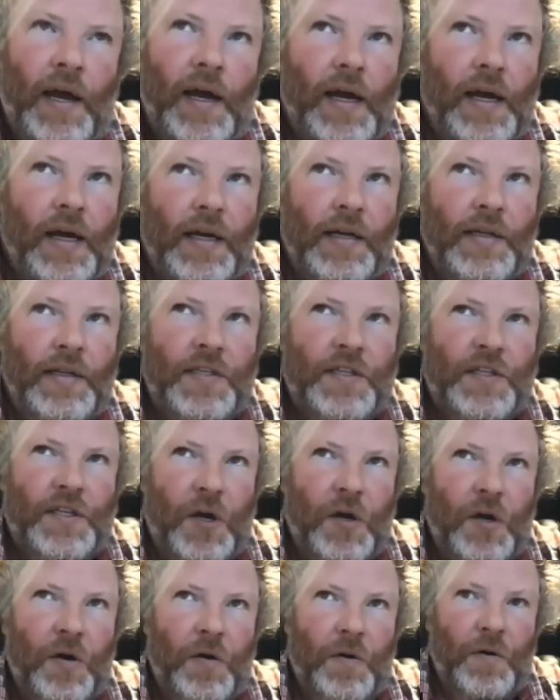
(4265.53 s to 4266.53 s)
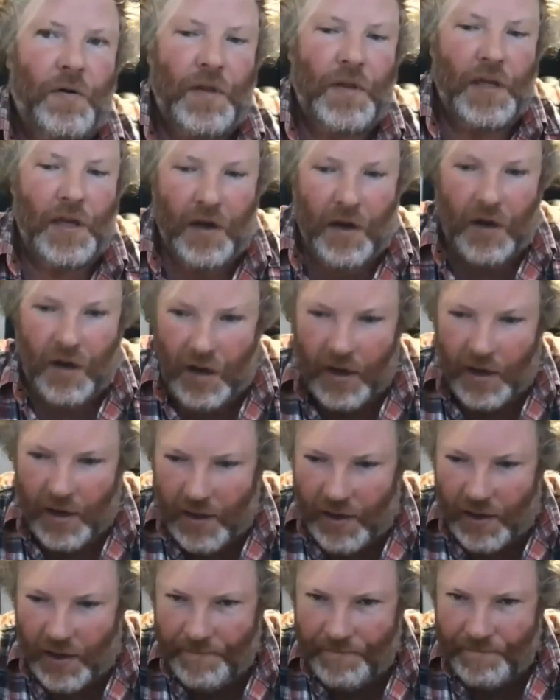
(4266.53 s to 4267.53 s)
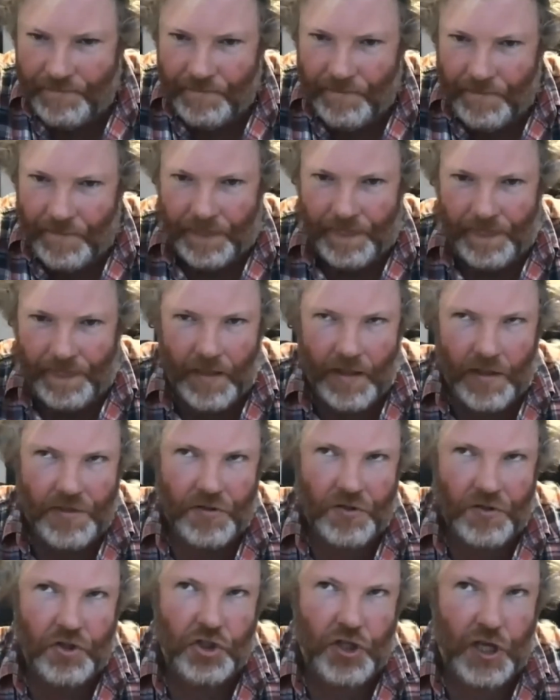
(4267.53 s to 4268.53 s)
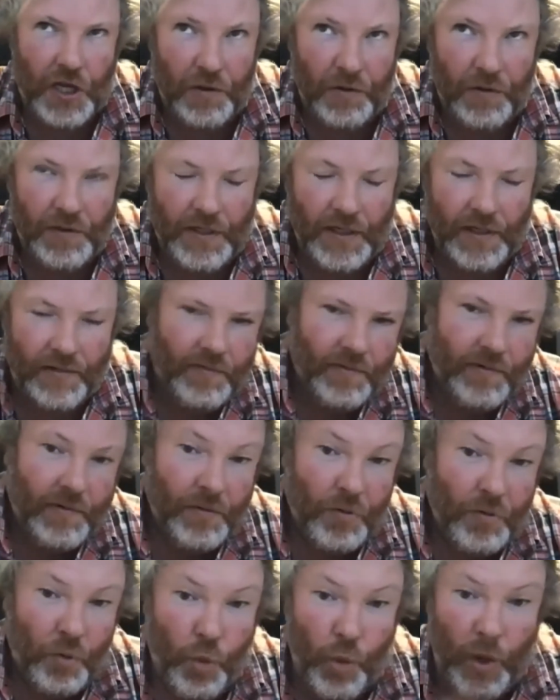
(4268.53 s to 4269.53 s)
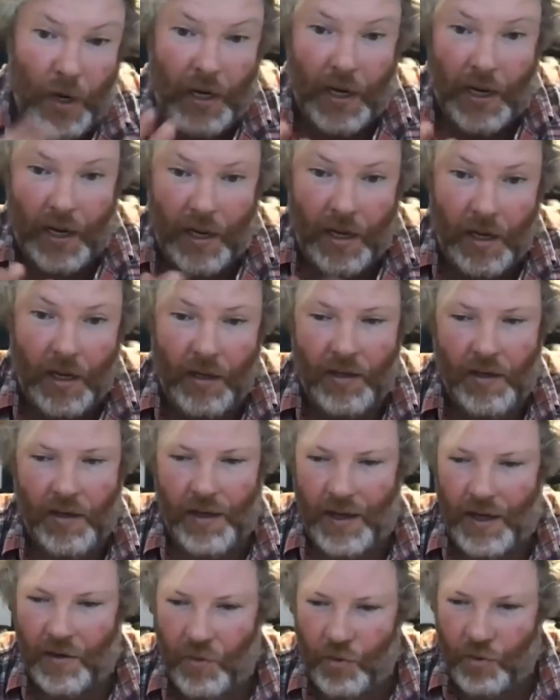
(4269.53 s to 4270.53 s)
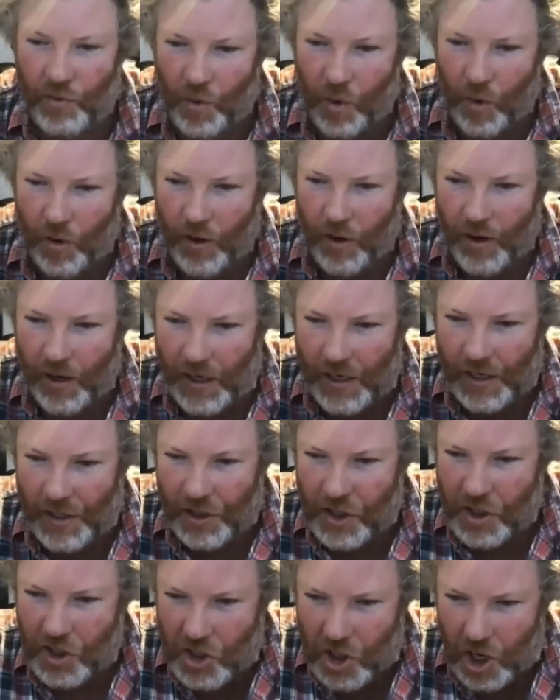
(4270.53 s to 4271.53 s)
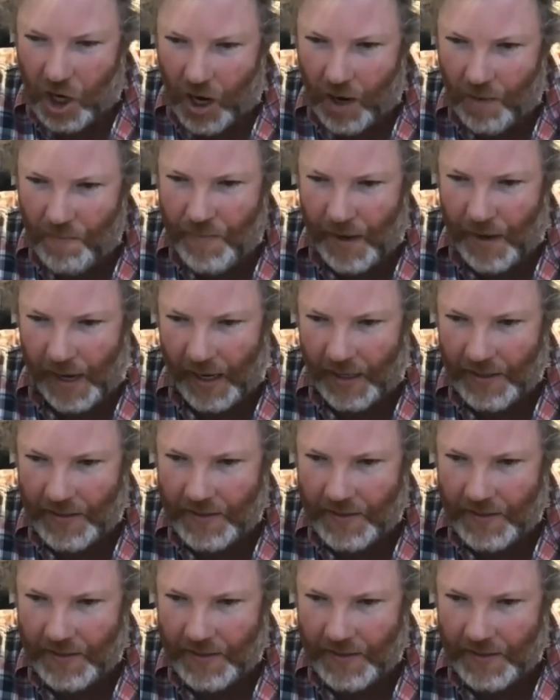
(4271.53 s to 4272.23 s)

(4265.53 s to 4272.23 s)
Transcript: So they are skilled at winning in war, in combat.